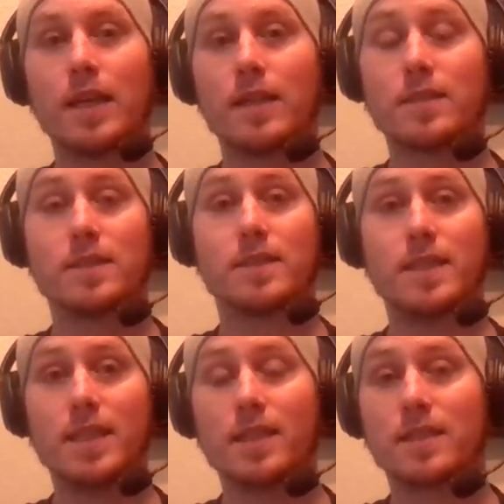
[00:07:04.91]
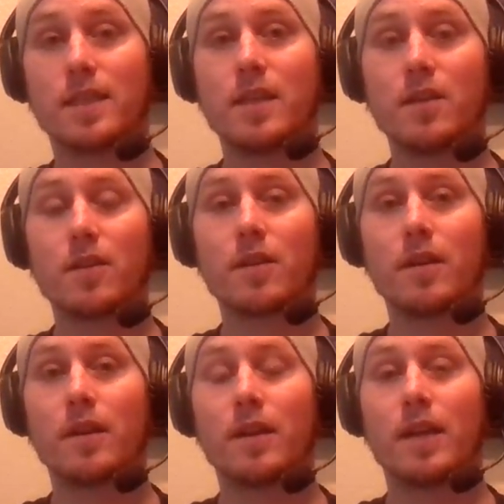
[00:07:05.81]
doesn't see, doesn't hear.
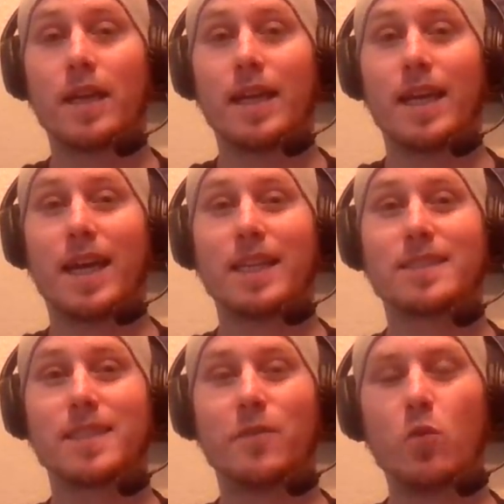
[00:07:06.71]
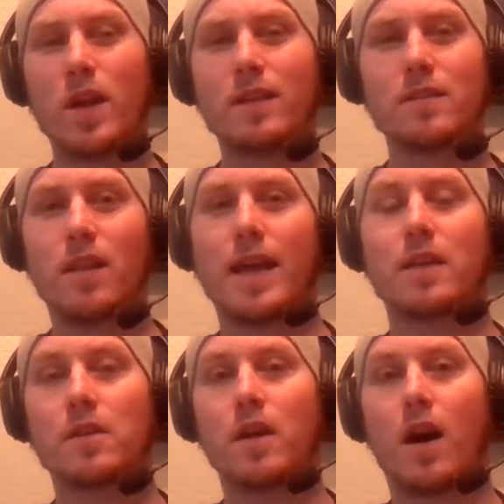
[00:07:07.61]
It's if you wanted to
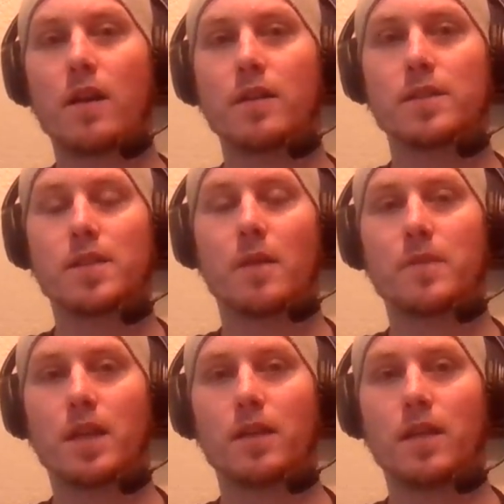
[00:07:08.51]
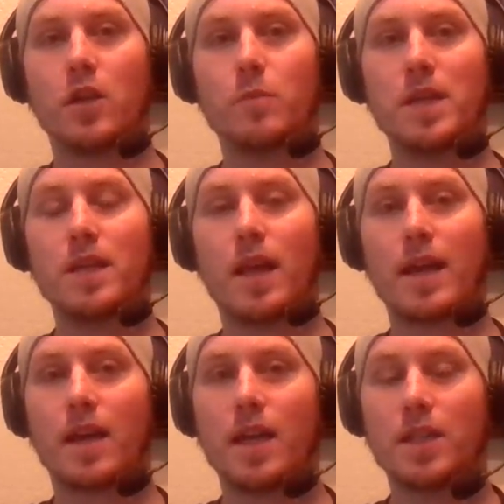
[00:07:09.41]
liken God unto something, it'd be
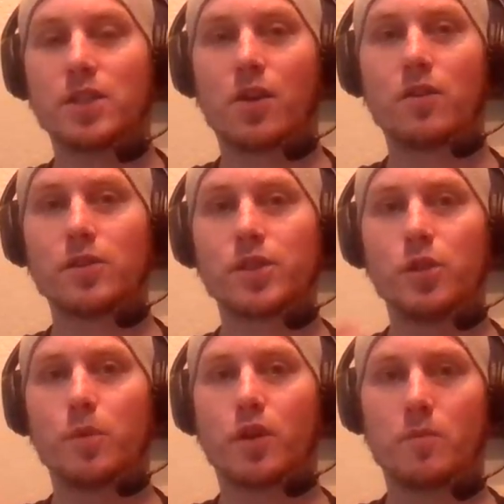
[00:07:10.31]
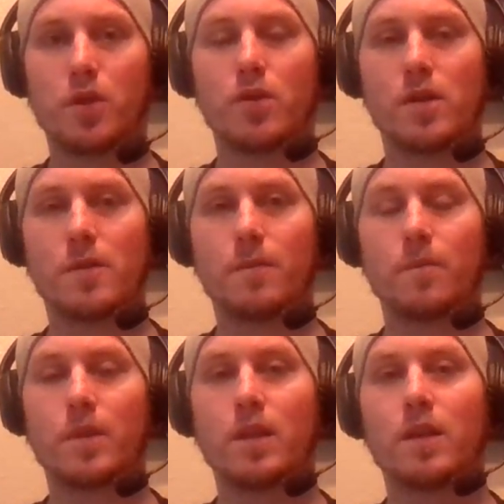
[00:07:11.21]
like an eternal supercomputer,
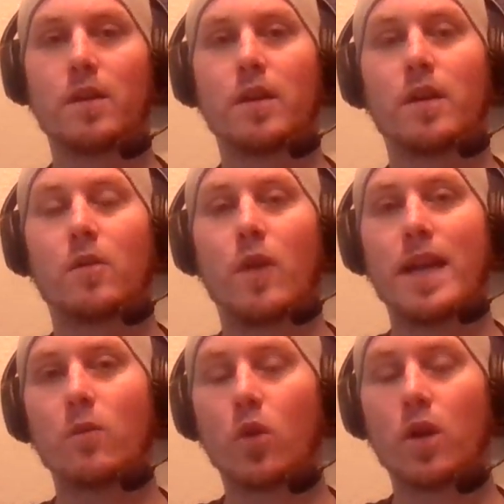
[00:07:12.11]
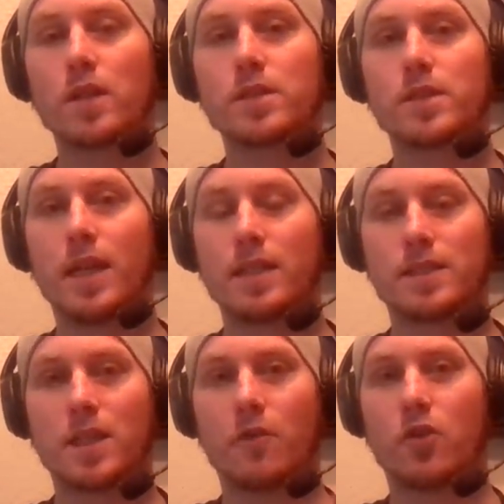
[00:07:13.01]
right? It works, it
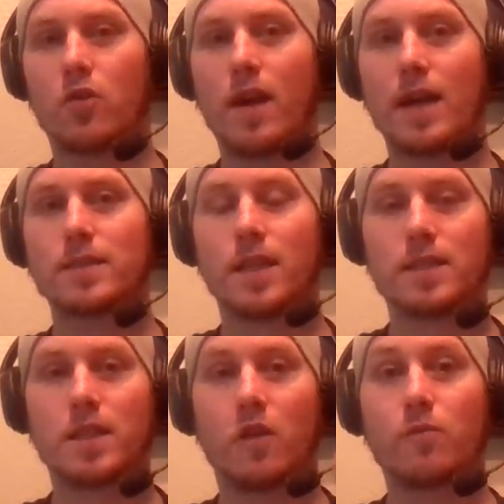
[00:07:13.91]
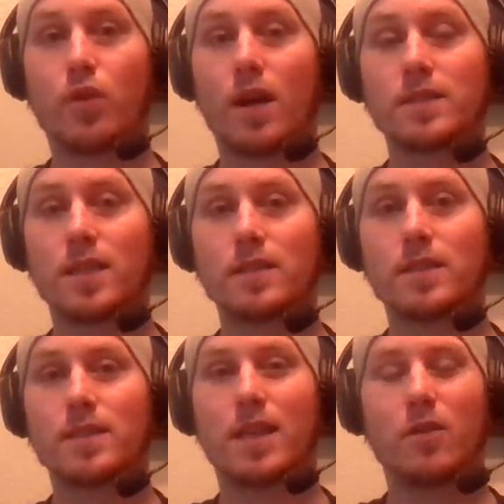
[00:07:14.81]
self-corrects, it
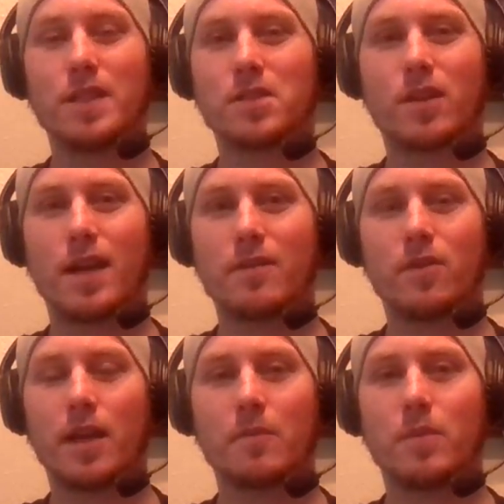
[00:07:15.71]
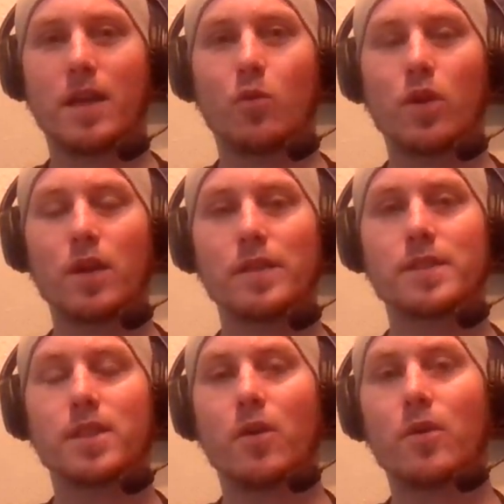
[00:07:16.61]
self-processes. I know these are kind of like big words.
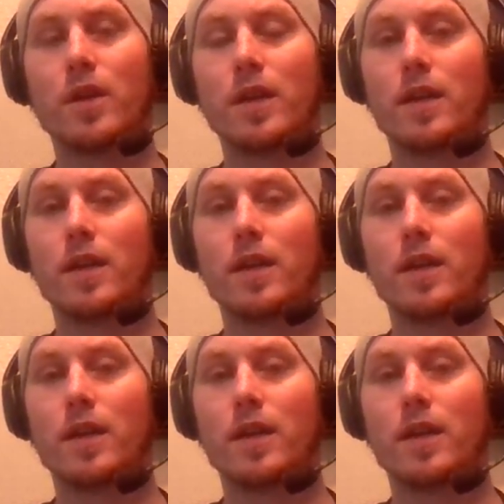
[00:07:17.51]
So